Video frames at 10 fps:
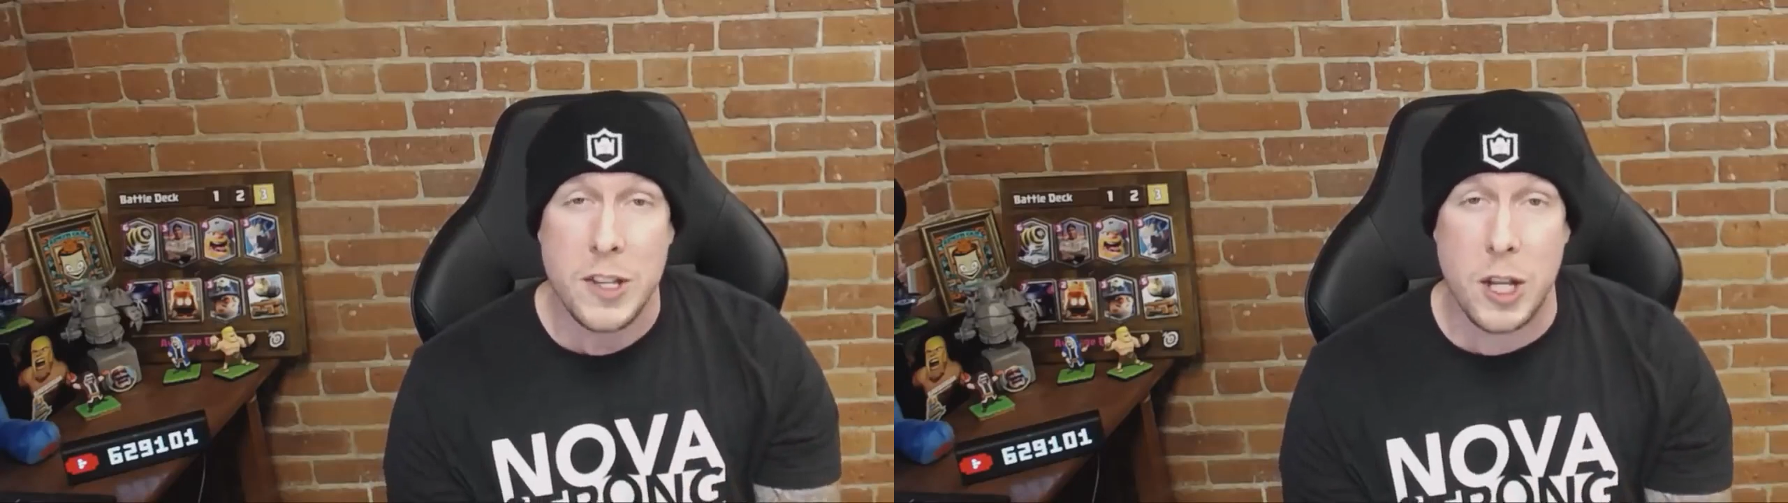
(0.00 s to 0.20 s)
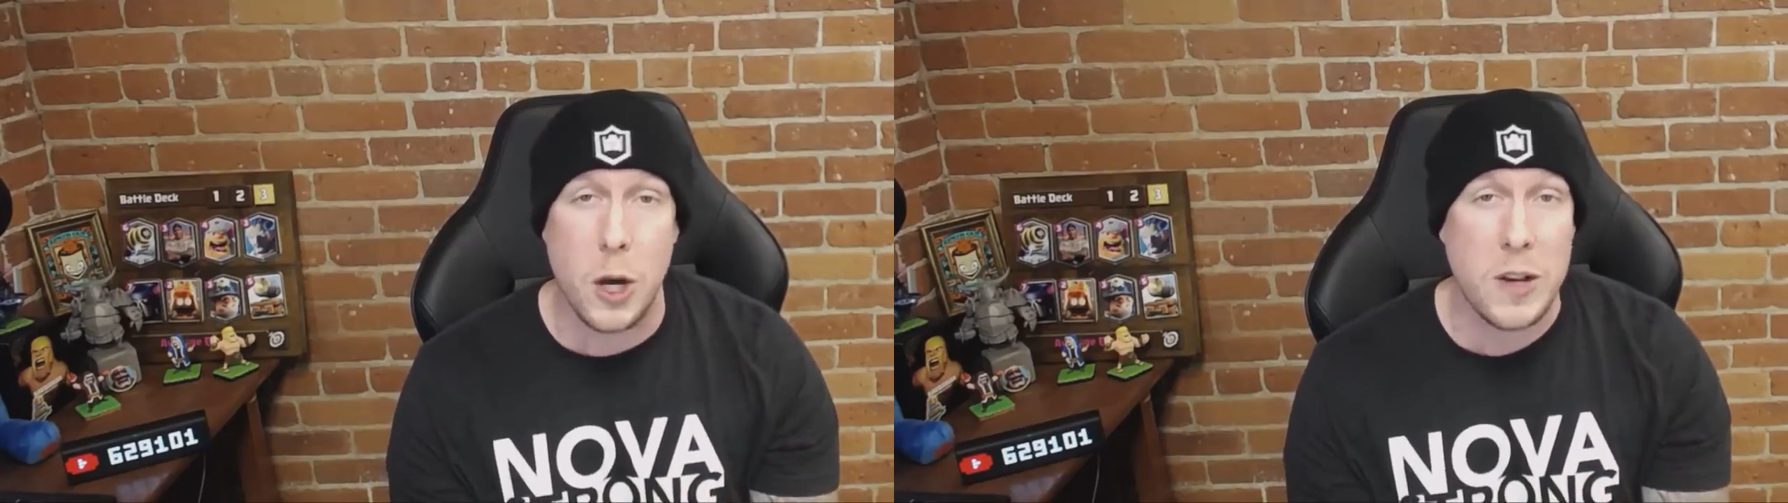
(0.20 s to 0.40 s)

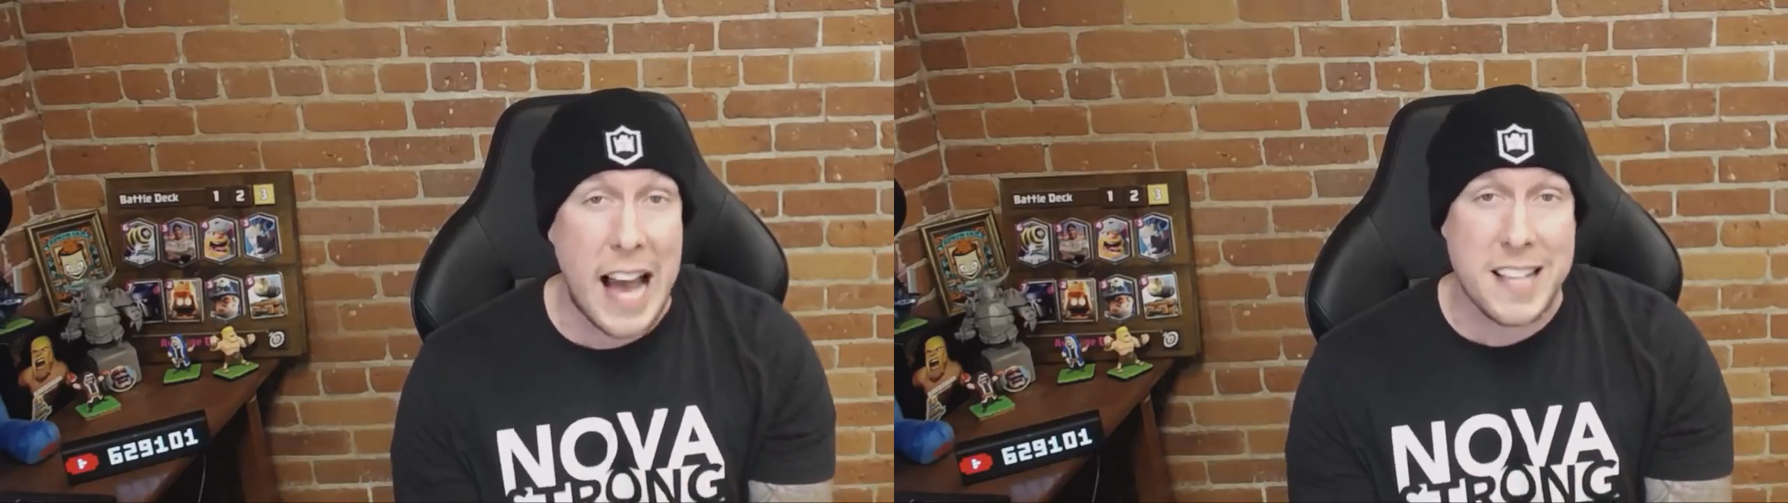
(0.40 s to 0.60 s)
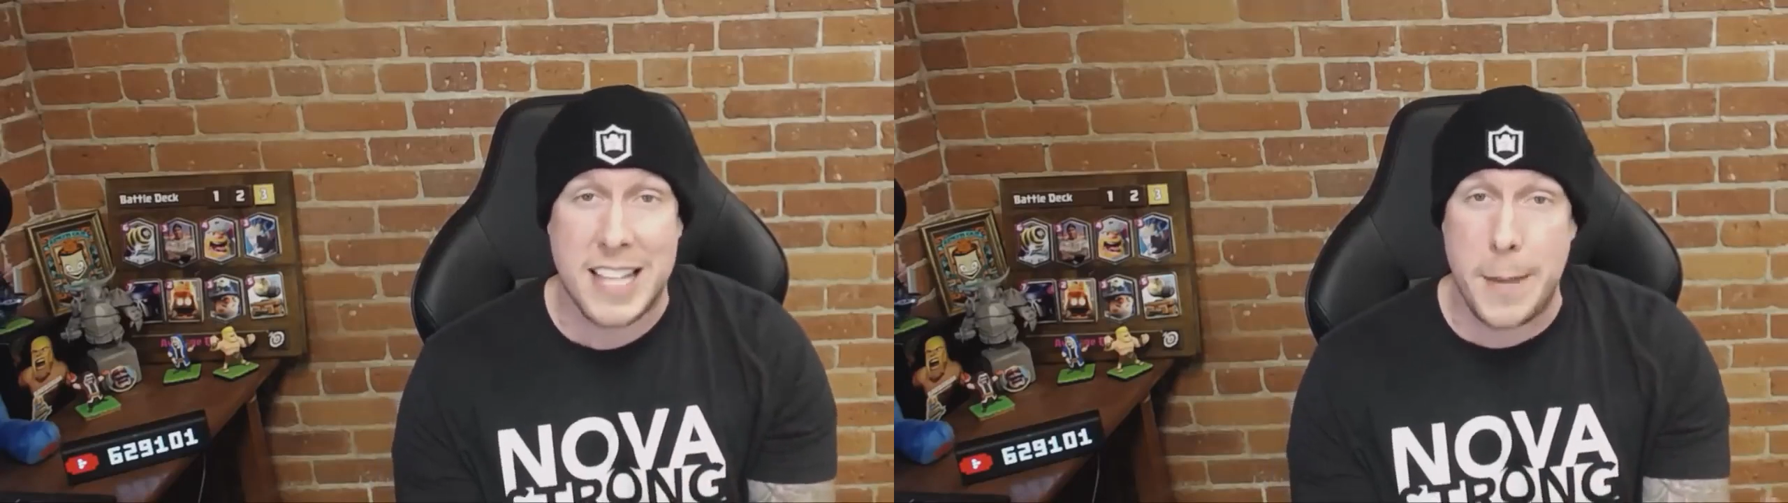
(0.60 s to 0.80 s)
so
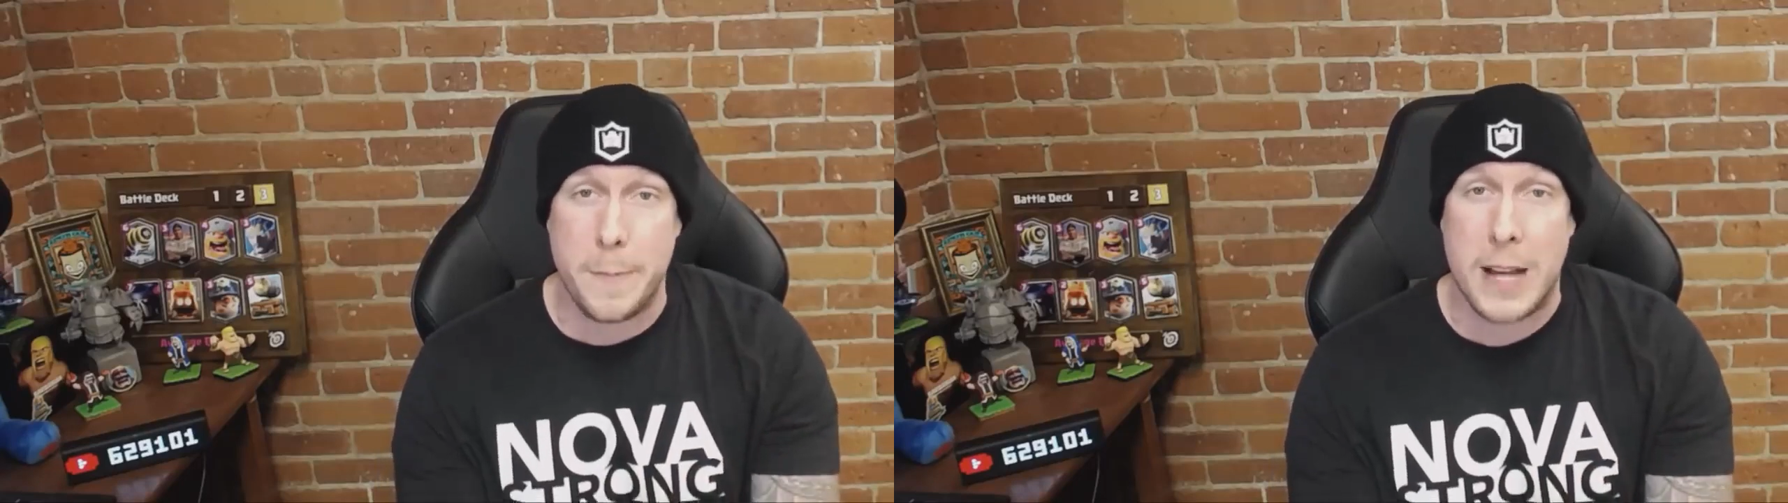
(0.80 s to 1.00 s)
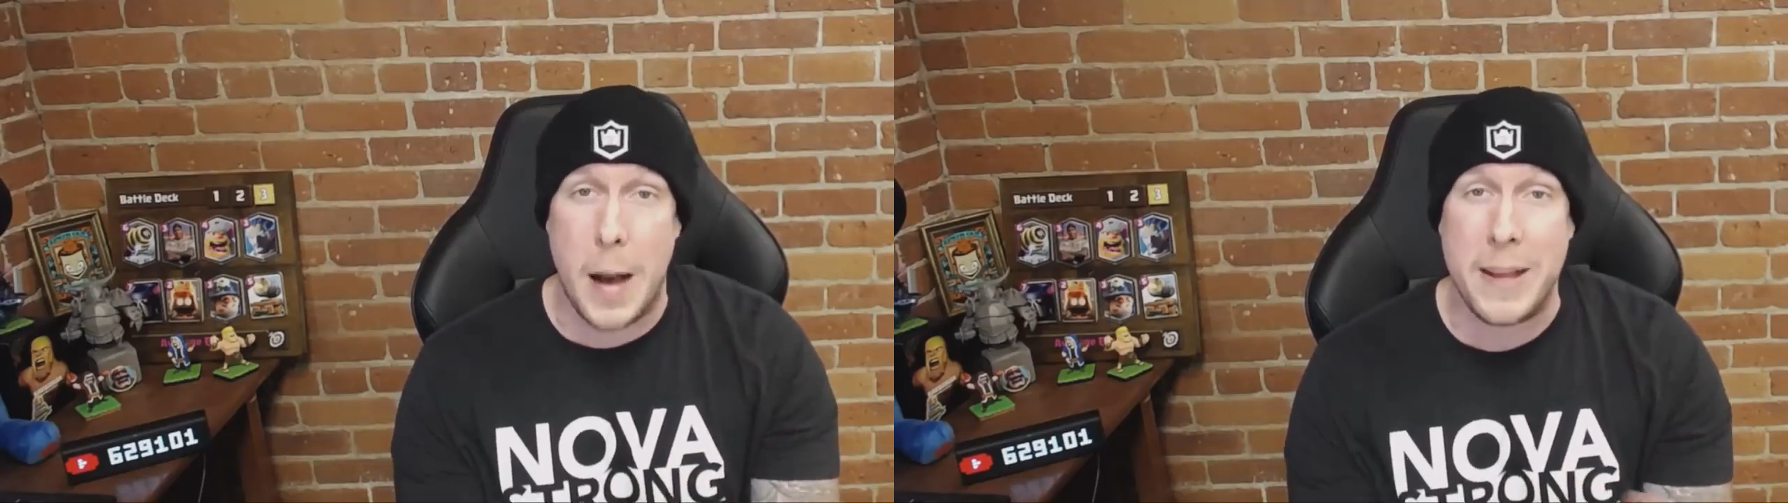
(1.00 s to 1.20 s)
guys, keep
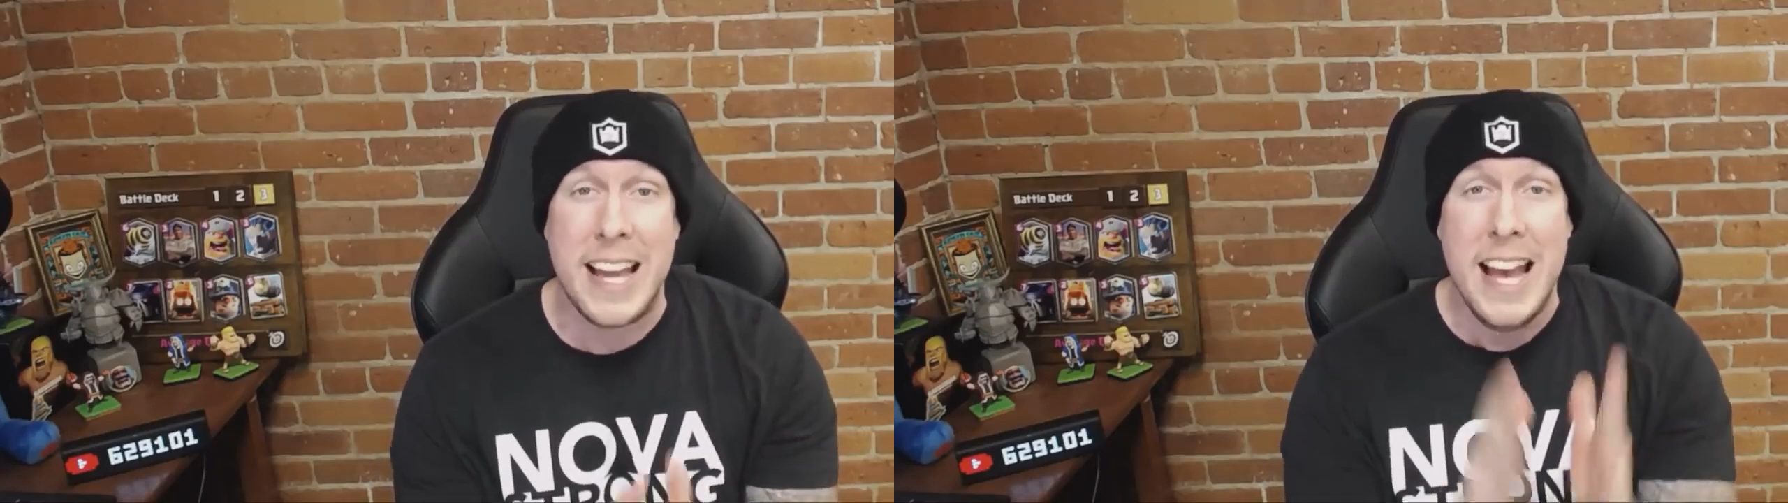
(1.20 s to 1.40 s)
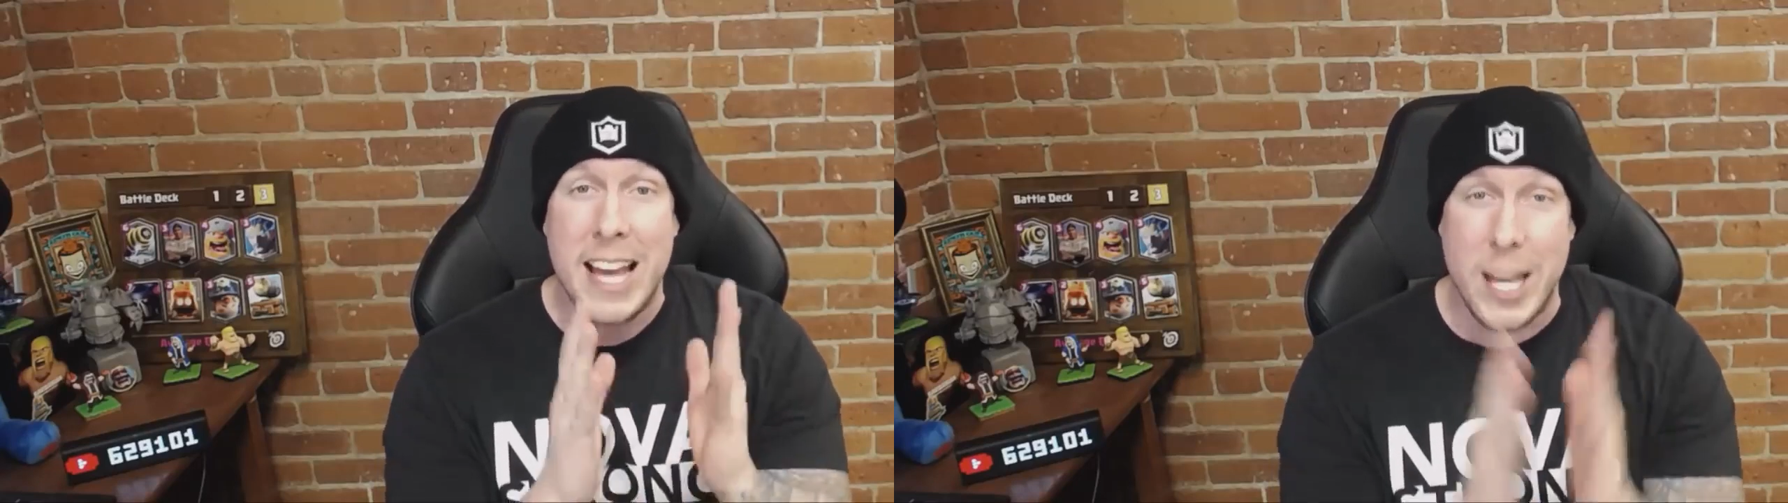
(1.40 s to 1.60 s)
them coming.